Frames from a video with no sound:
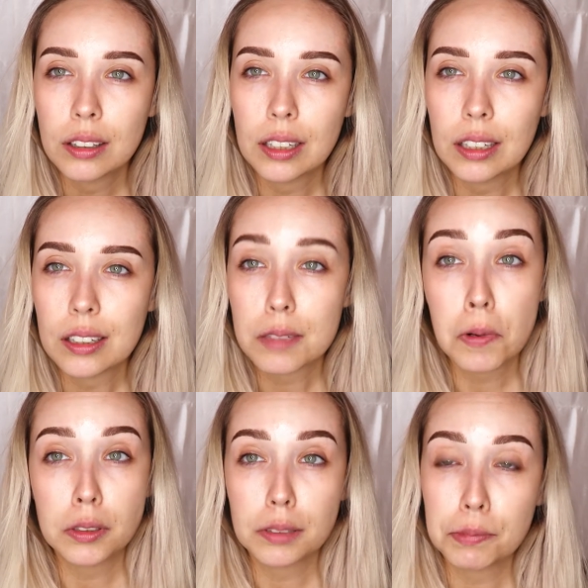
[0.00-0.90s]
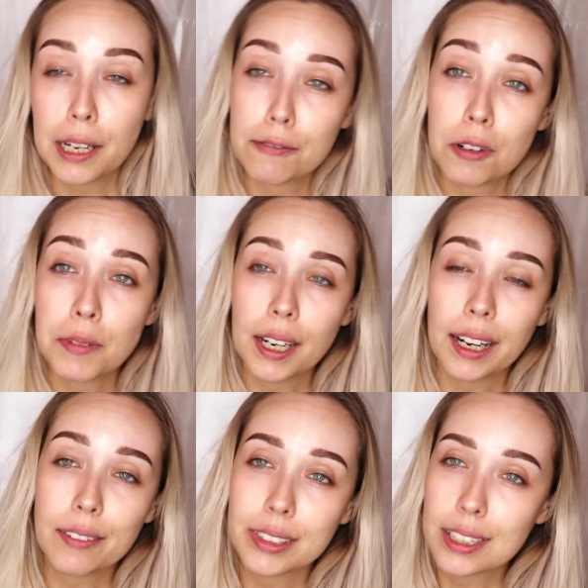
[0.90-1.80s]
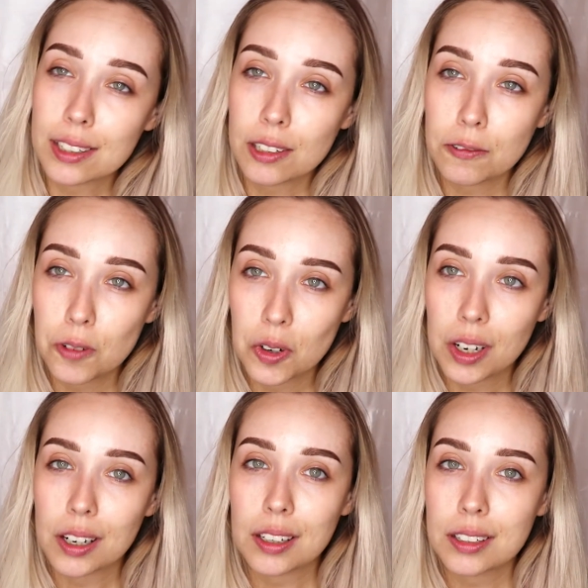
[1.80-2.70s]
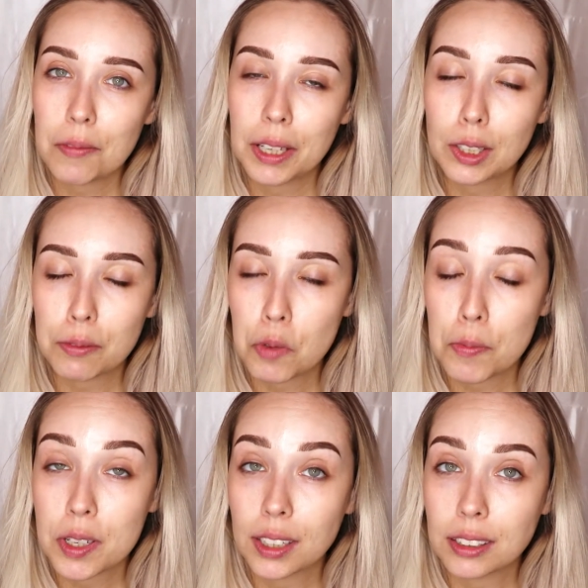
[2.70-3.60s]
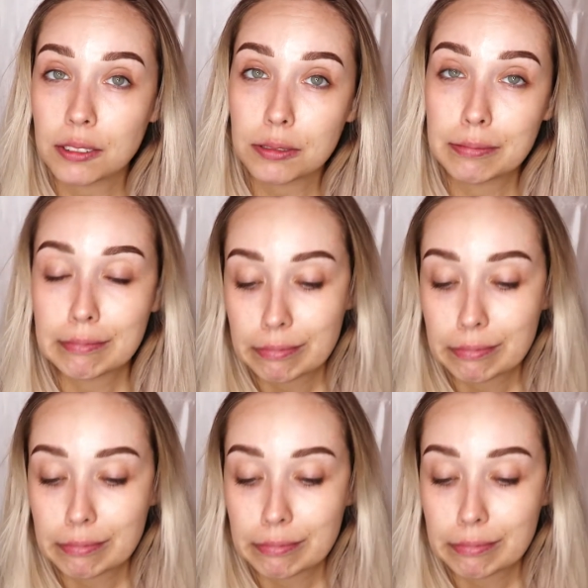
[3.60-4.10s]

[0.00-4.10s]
the smaller platform that I have at least for something a little more productive.